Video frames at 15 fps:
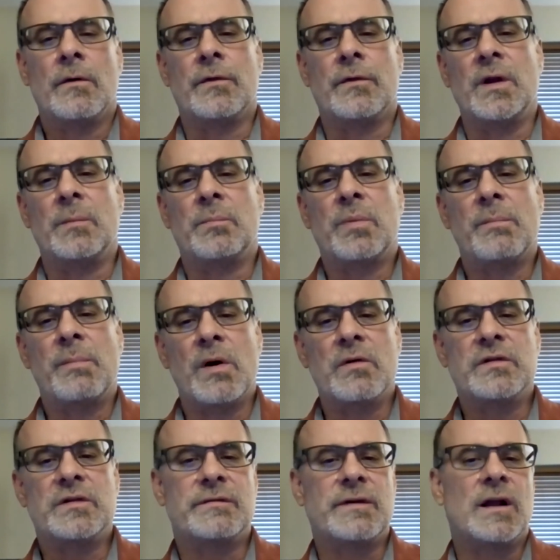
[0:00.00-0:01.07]
The
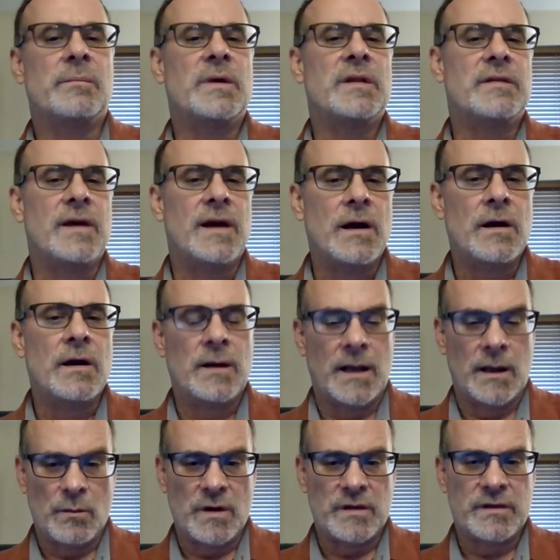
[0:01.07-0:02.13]
proposed development there
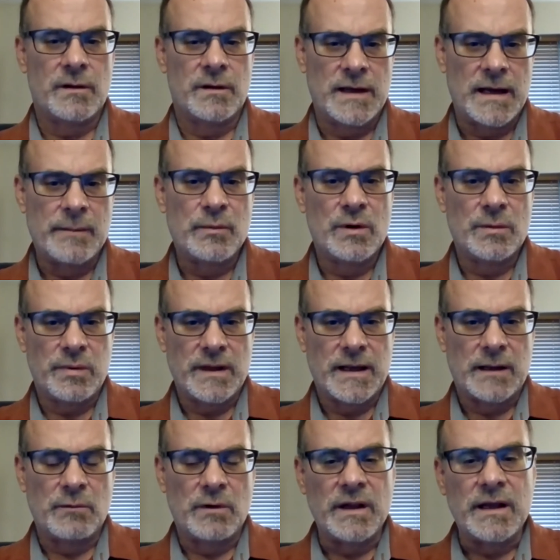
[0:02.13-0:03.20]
and what the neighborhood
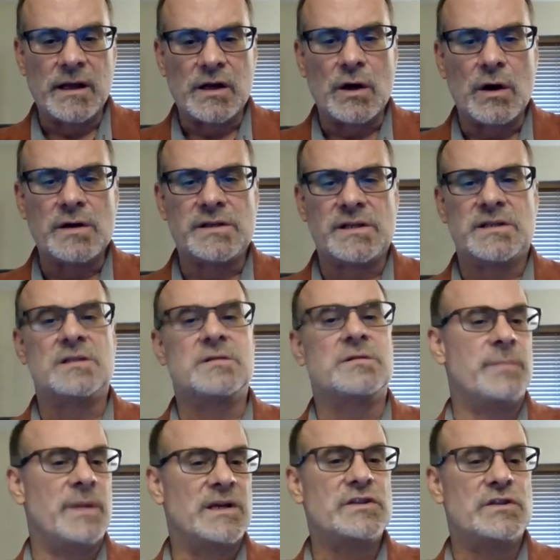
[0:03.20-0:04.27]
plan really encourages
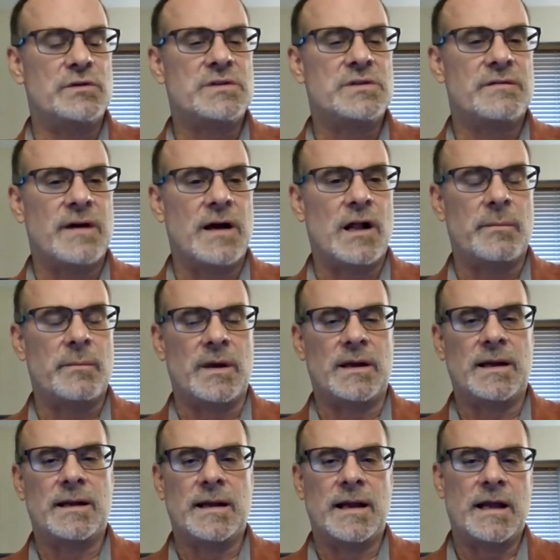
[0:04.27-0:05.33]
is mixed use
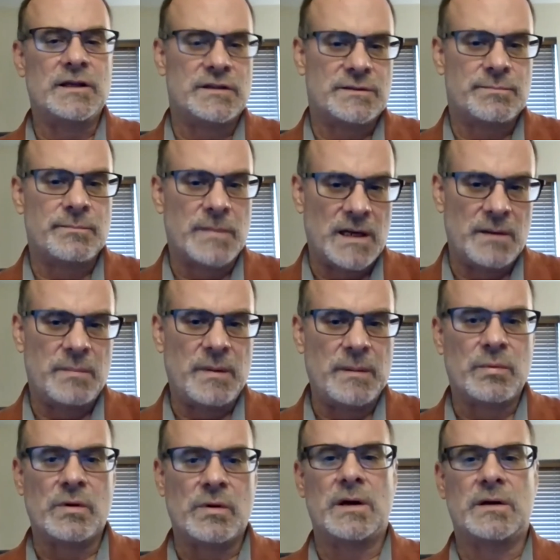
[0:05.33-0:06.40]
development. And as many
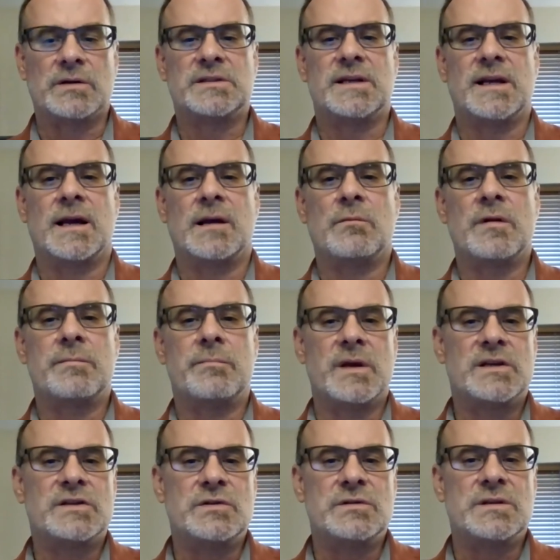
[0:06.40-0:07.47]
people understand, with
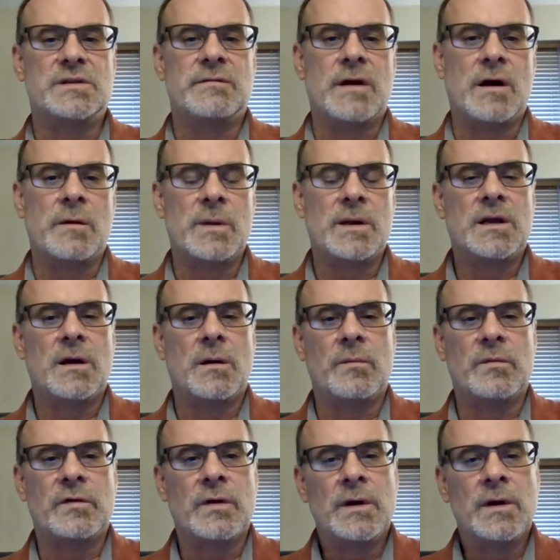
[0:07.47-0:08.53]
mixed use development
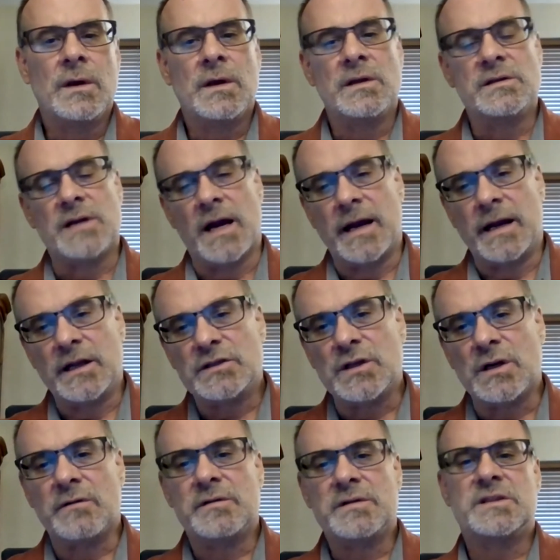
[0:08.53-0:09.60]
comes dining
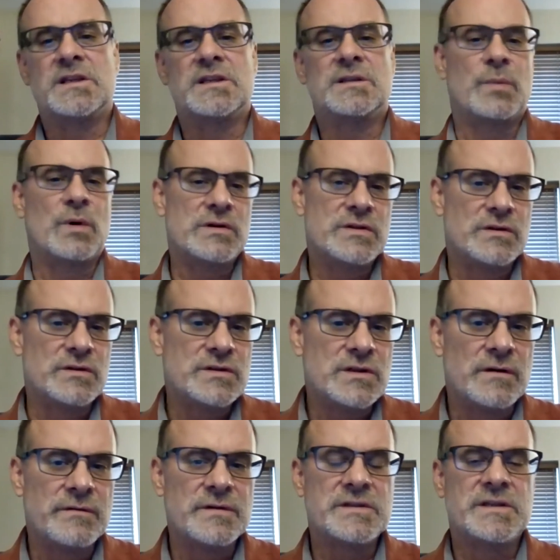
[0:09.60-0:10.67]
services, personal
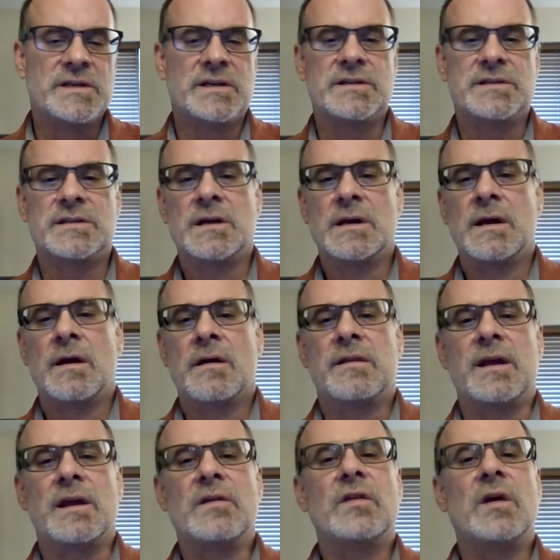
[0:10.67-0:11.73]
services,
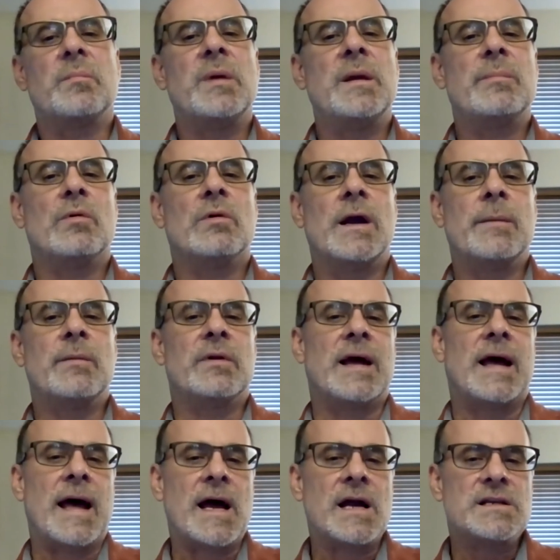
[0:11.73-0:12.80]
things that people are able
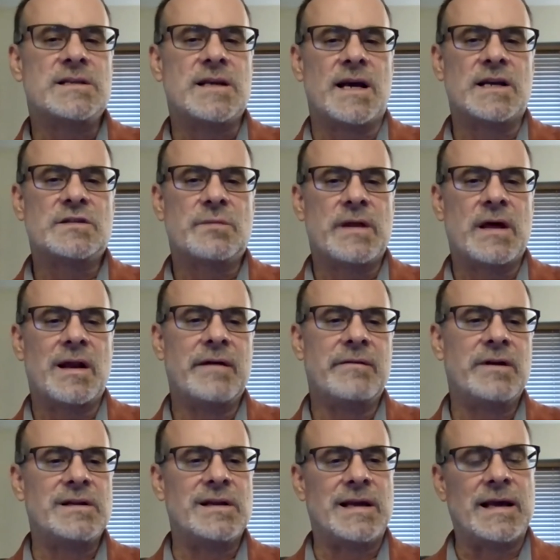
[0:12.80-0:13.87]
to access without
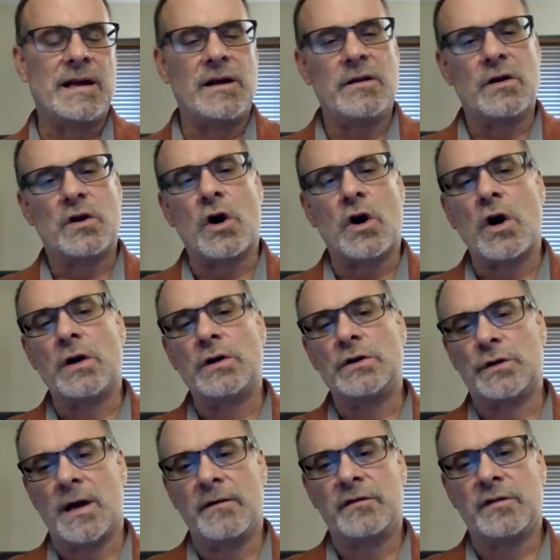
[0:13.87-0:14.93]
having to get in their car and
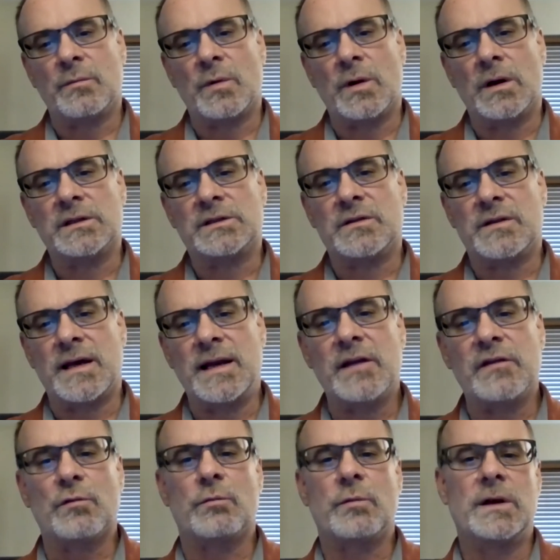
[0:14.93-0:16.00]
drive somewhere. And so that
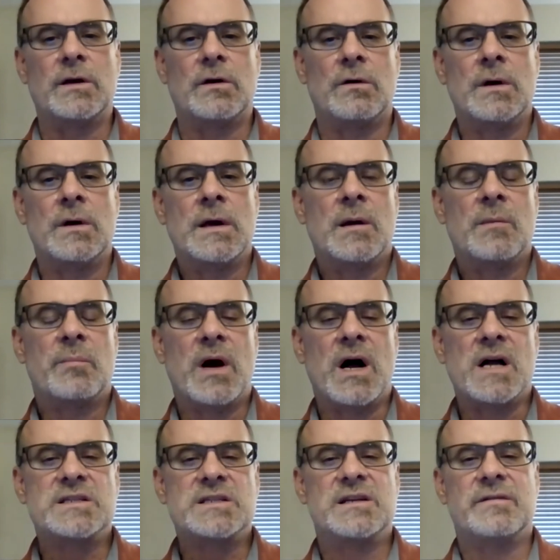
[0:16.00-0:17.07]
has a real
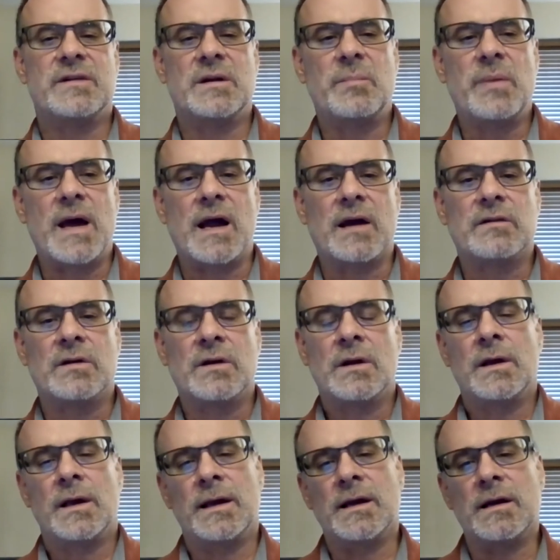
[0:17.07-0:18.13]
positive impact
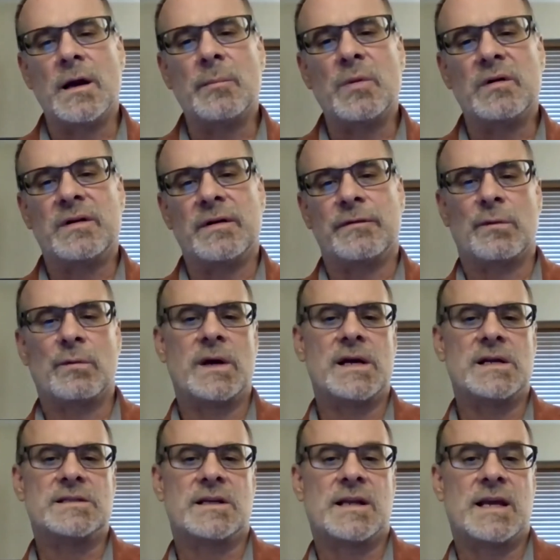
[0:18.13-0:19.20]
in a number of different
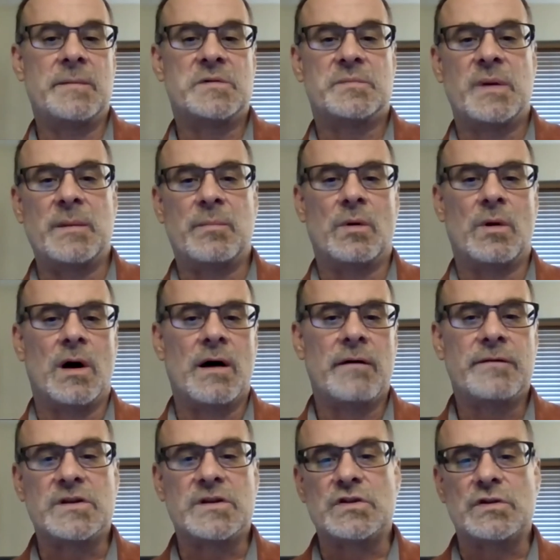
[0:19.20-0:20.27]
ways. It keeps people
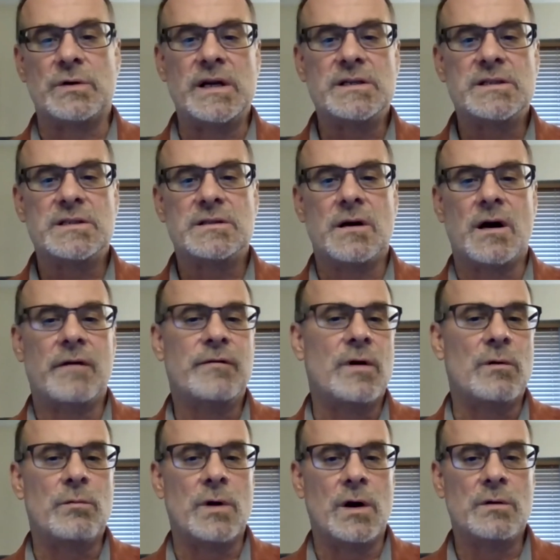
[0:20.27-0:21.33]
off the streets, off
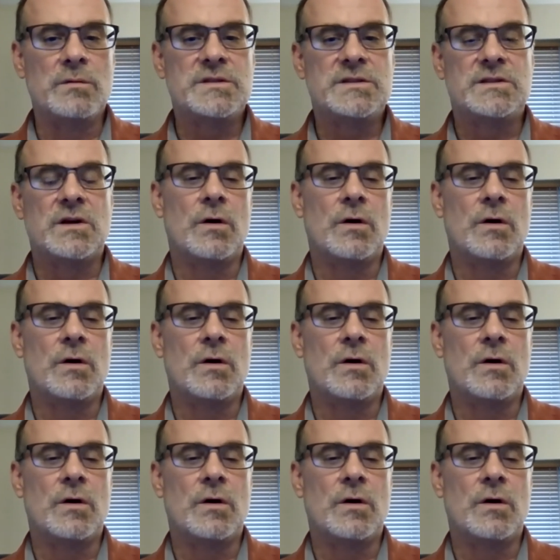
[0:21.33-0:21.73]
our roads.